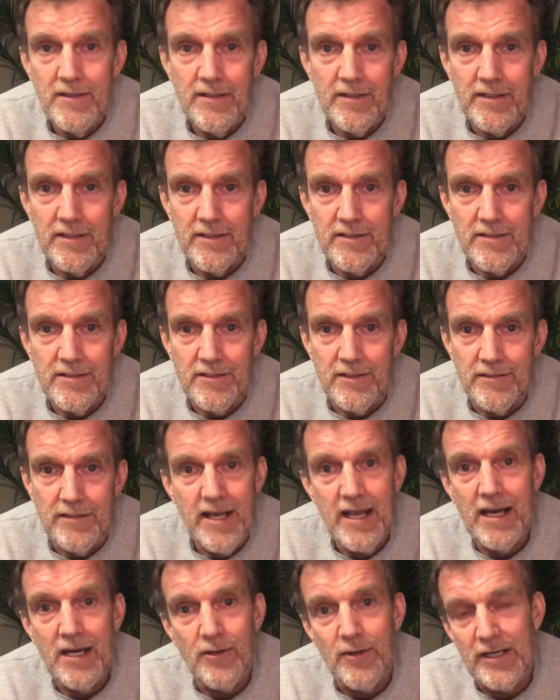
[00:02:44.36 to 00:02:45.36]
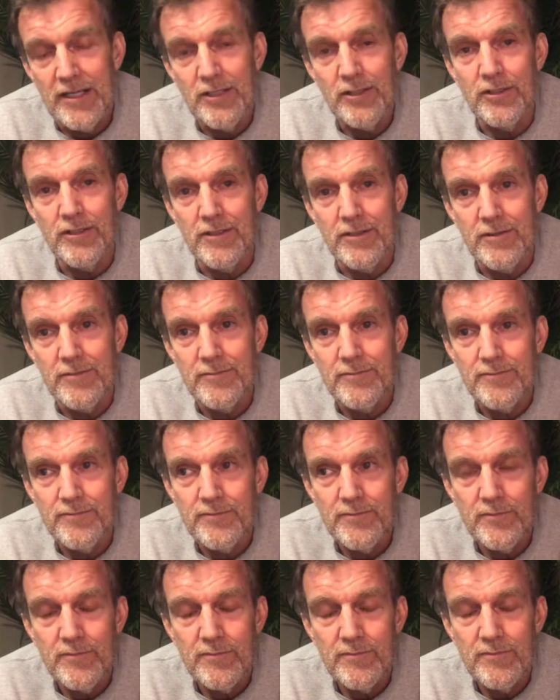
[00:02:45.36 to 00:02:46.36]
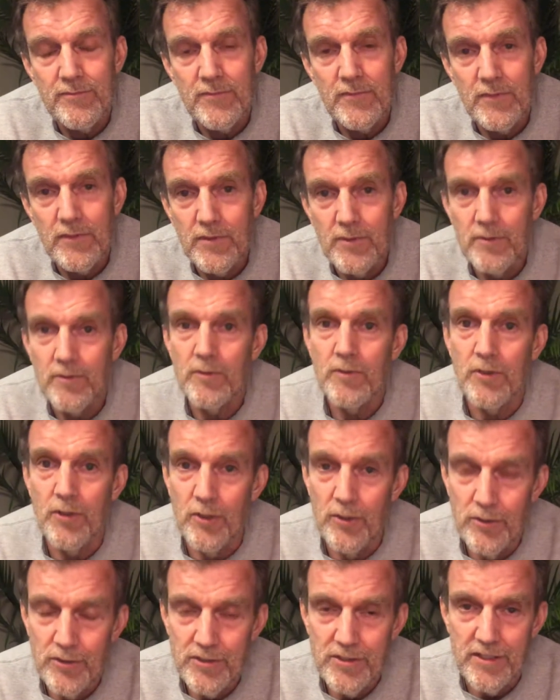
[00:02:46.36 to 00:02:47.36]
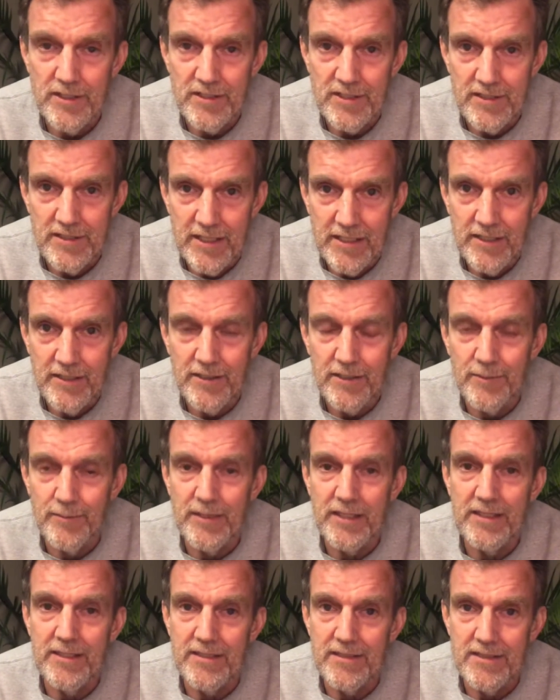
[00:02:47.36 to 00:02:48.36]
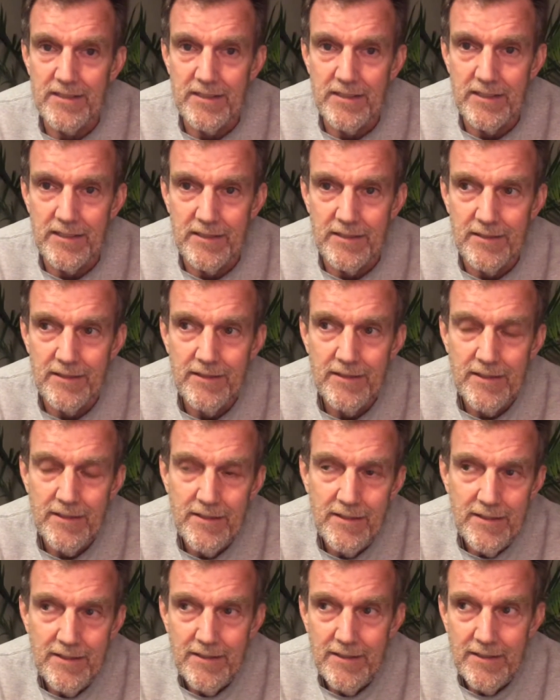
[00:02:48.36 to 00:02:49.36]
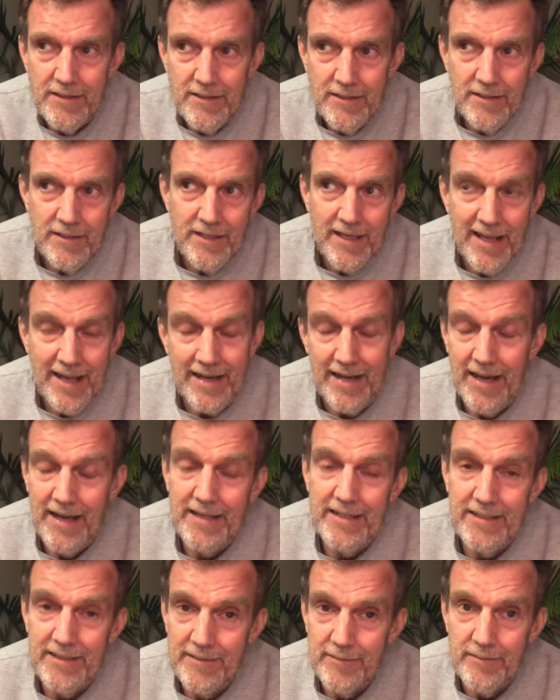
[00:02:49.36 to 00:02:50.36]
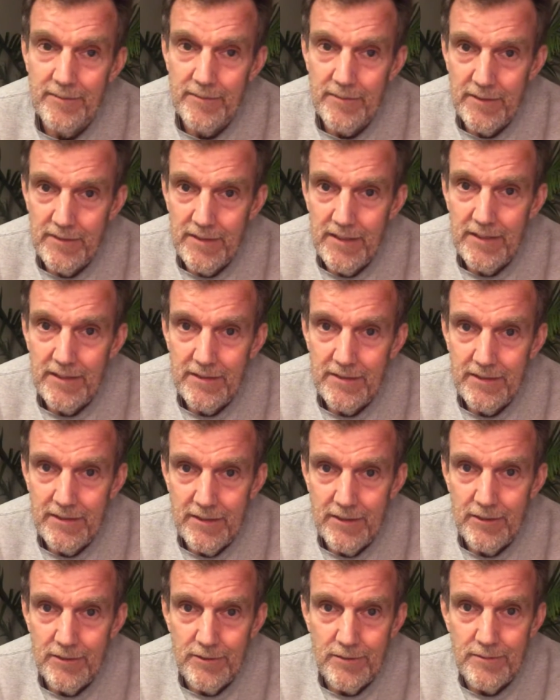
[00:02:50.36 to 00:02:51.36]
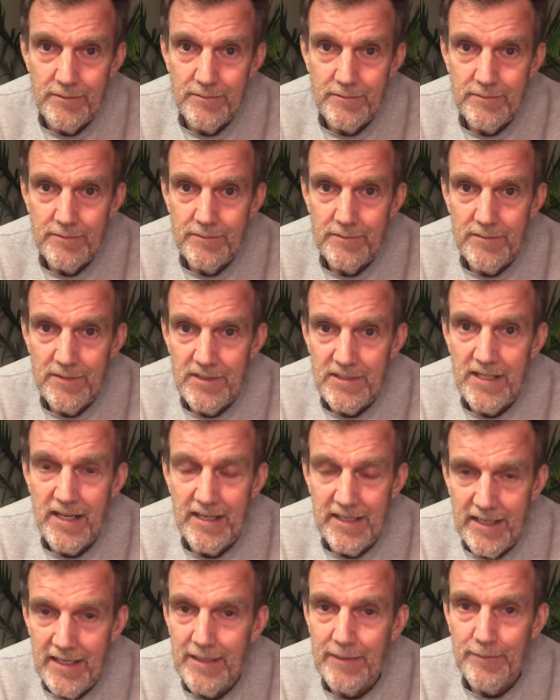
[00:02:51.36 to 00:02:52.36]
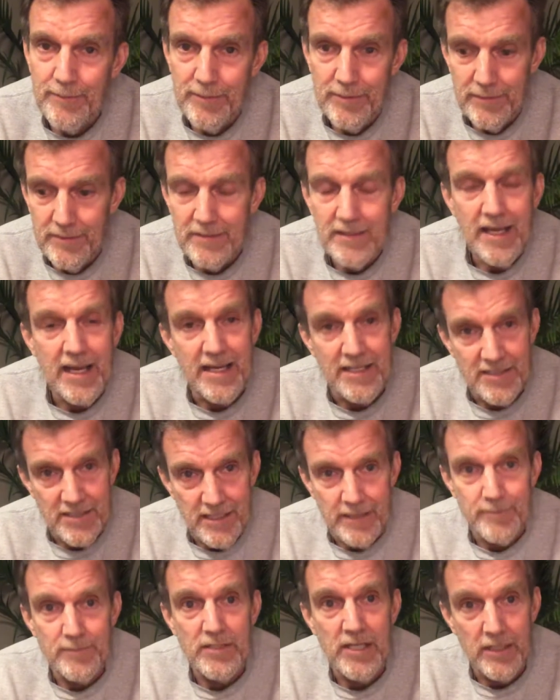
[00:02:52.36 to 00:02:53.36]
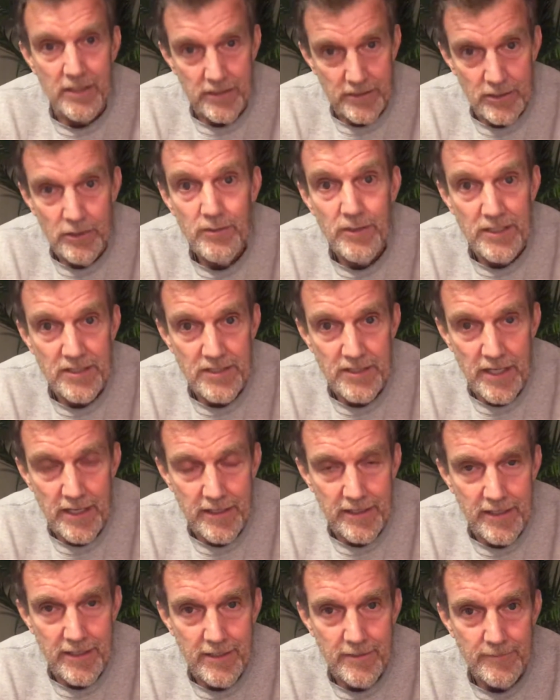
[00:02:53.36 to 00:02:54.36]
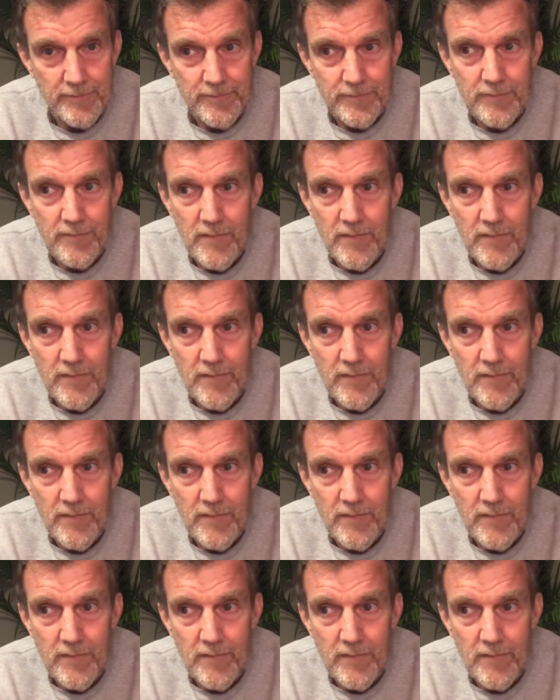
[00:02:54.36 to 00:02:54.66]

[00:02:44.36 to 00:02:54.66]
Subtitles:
And so now I couldn't close this deal because and I didn't, set it up as I'm telling you to set it up.